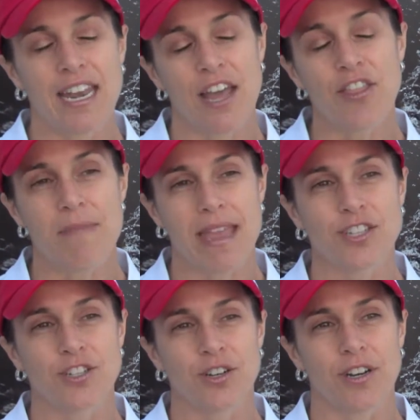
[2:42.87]
Another
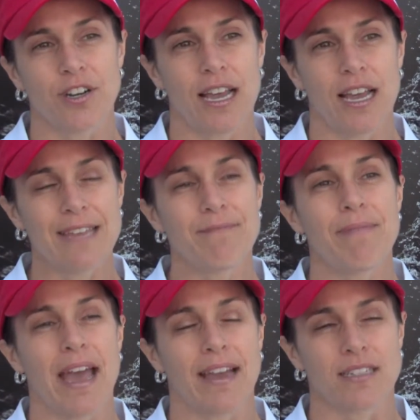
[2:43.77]
major
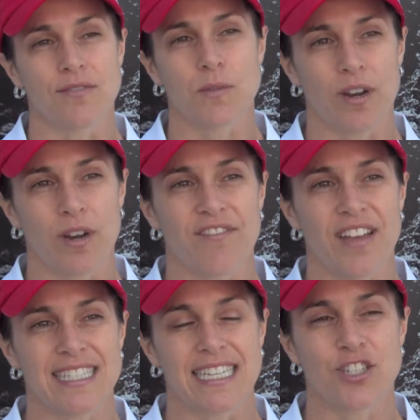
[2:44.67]
impact of
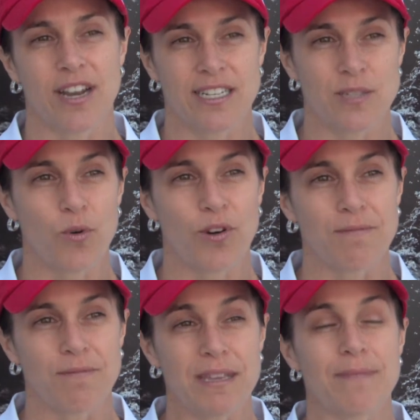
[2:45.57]
sporting events is
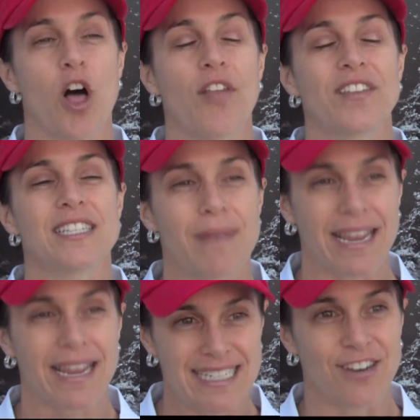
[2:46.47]
transporting people, all the
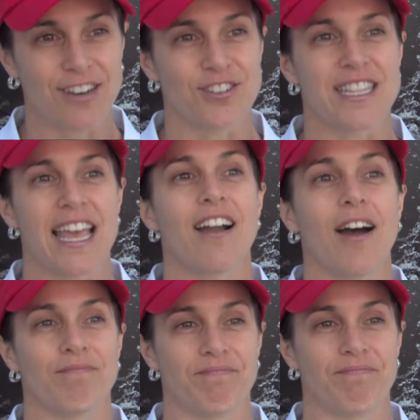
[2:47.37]
spectators that
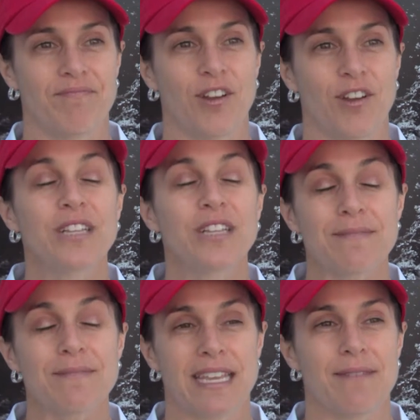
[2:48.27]
come. A
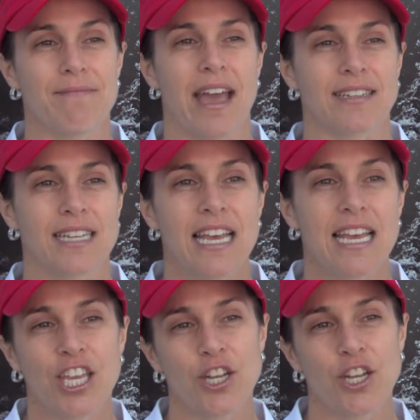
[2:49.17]
really big impact.
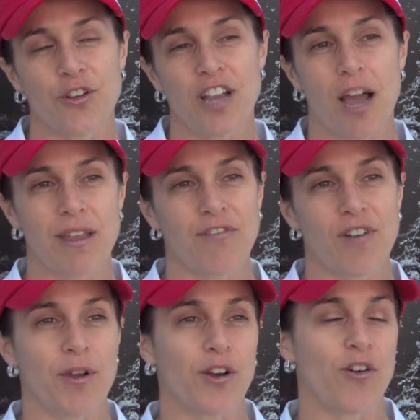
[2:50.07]
You know, they're
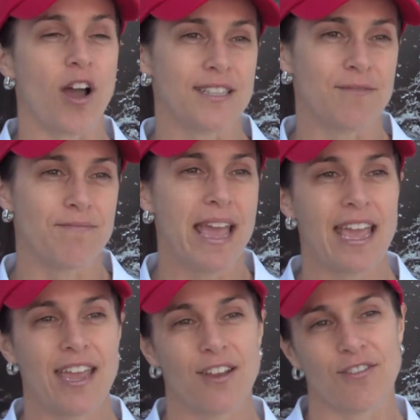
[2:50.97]
coming from across the
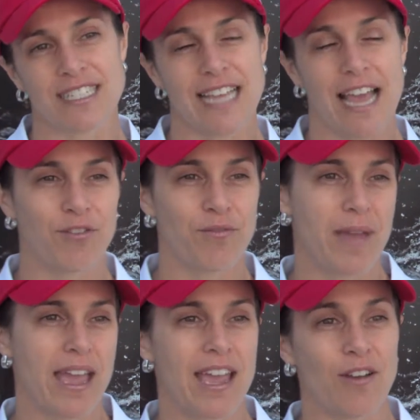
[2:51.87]
Bay or the
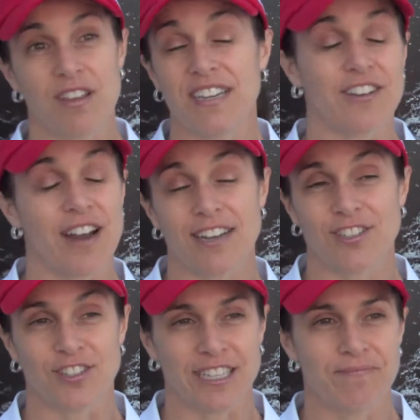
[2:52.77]
South Bay or even
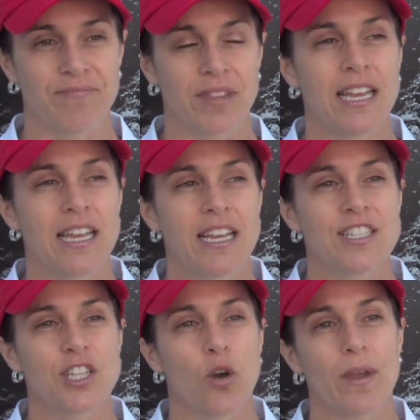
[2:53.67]
internationally.
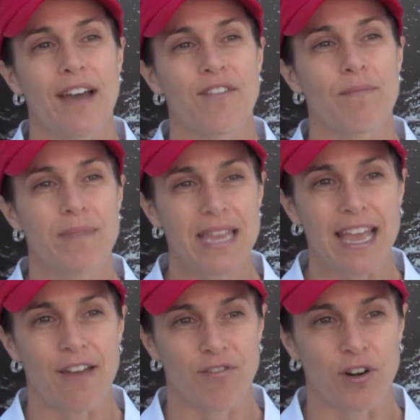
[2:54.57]
So we have a
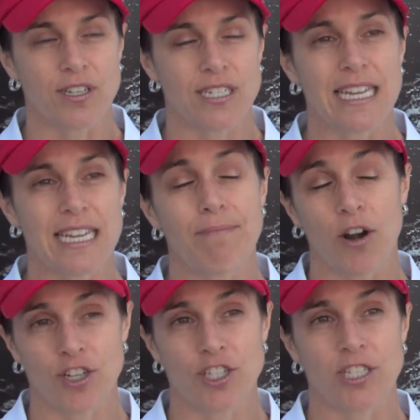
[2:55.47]
big effort in
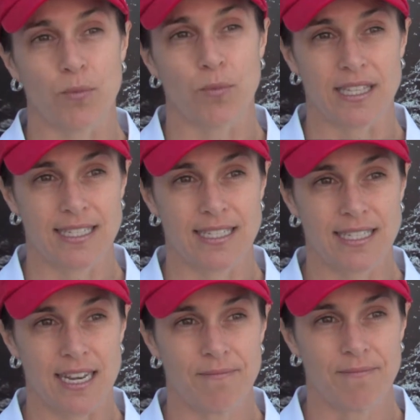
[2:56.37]
partnership with the
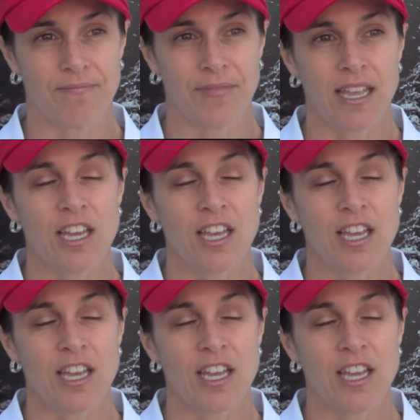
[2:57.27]
city